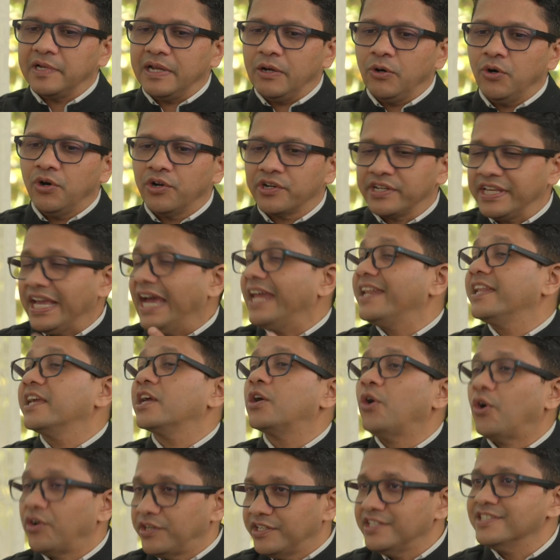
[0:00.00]

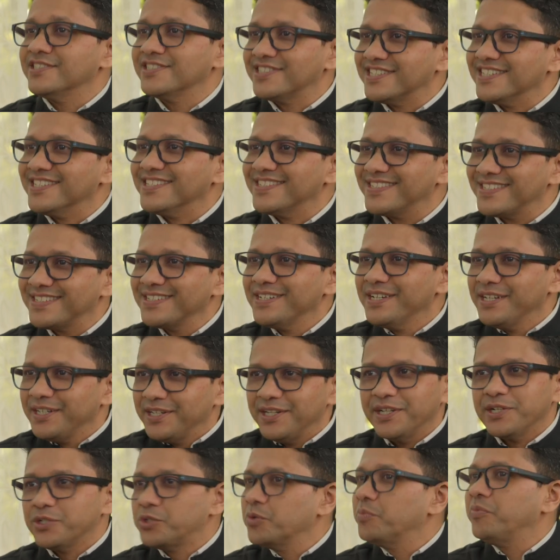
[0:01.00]
organic audiences
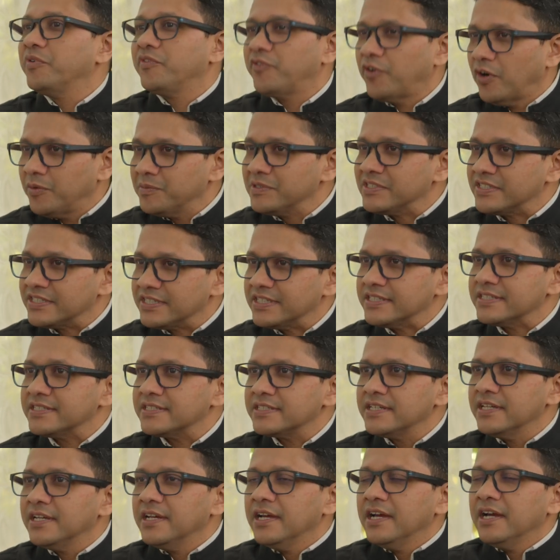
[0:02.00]
into performances.
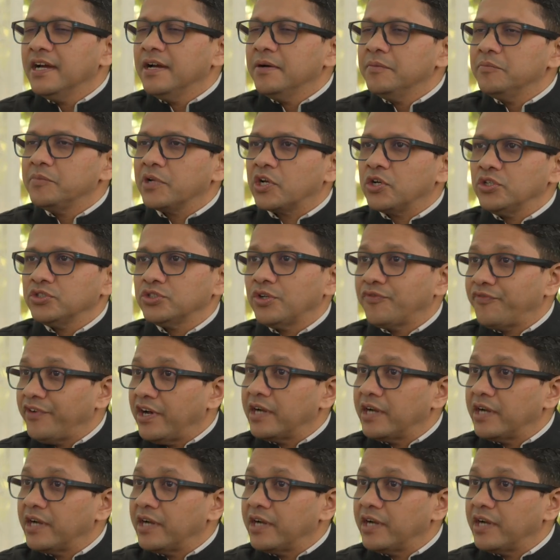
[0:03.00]
because of